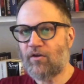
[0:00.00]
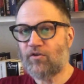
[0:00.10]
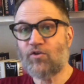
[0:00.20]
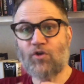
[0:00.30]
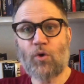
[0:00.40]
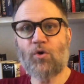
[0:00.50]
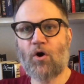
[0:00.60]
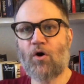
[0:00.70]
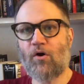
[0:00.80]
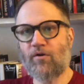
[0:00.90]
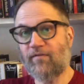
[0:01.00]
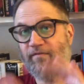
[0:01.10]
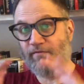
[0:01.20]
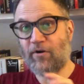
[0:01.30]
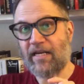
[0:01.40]
so-called
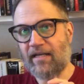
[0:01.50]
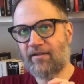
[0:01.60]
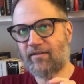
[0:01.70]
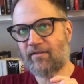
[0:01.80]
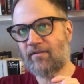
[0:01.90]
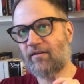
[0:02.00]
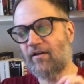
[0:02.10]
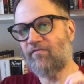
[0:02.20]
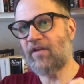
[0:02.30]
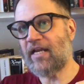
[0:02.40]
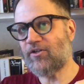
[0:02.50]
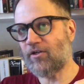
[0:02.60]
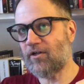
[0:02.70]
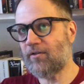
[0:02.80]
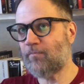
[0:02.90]
freaks of
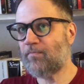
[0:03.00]
nature